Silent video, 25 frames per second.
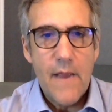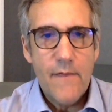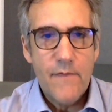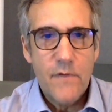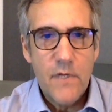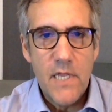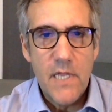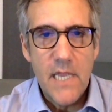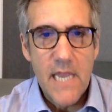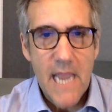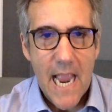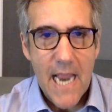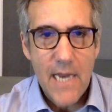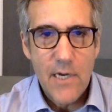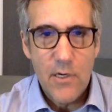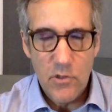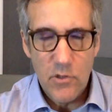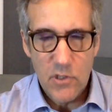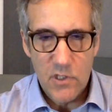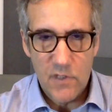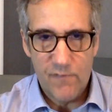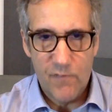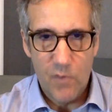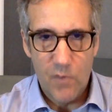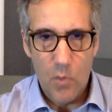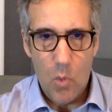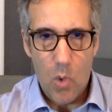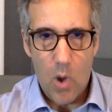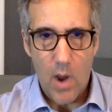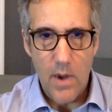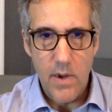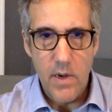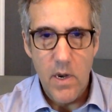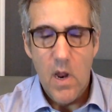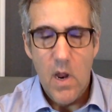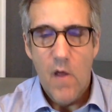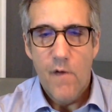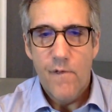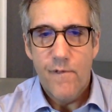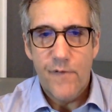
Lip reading: after the anchors for what?